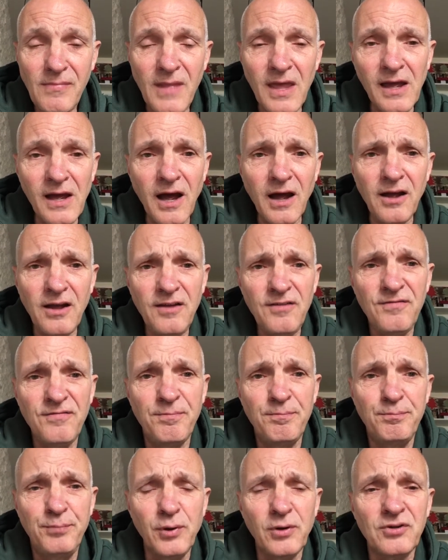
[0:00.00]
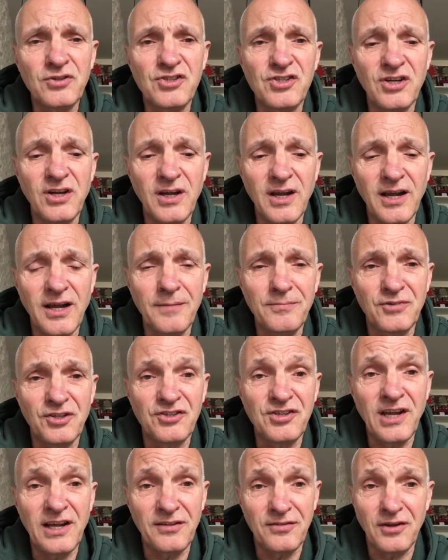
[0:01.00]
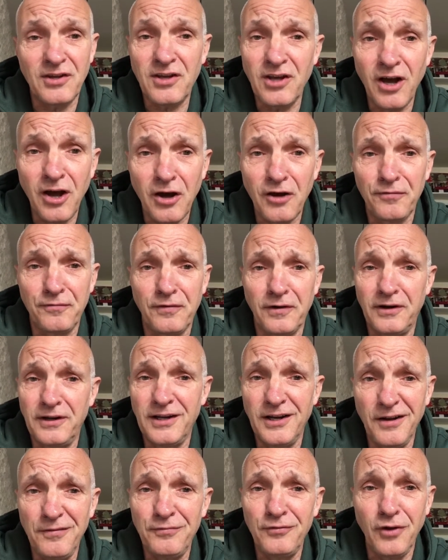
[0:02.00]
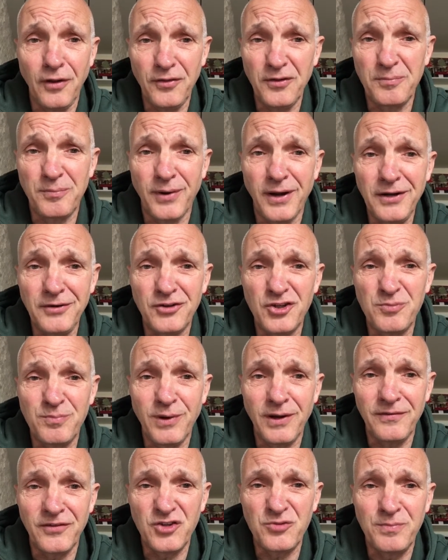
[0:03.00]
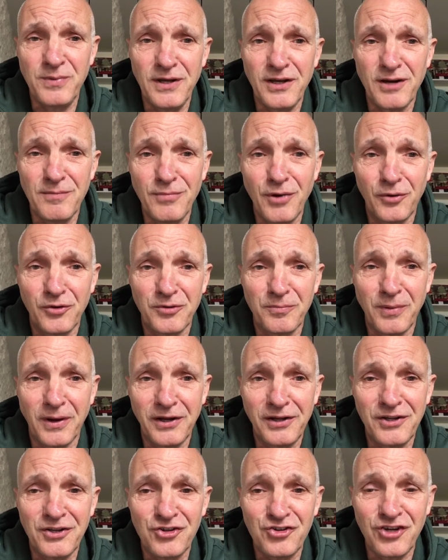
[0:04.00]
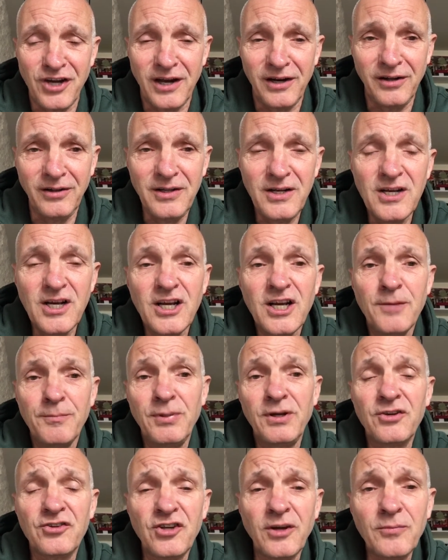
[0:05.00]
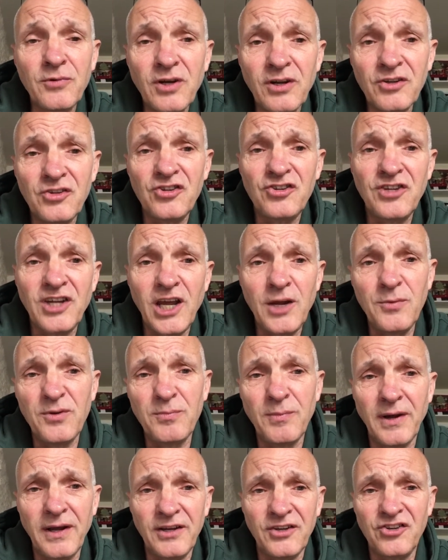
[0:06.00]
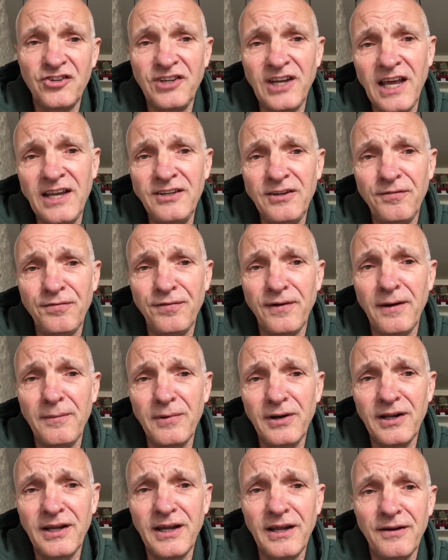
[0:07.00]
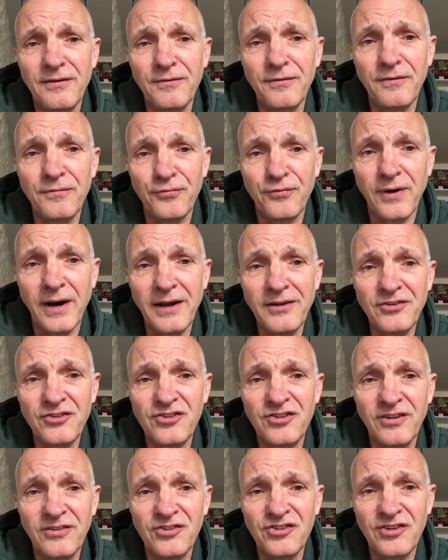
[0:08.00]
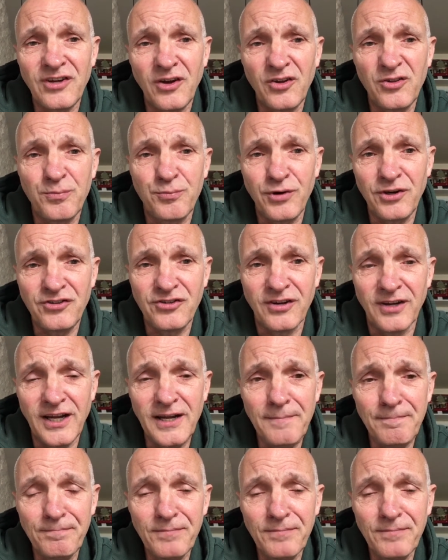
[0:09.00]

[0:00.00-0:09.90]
I've booked to take the car, funnily enough, not the bike, despite this being a motorbiking channel, because I'm going to stay with my extended family in France, in South Brittany.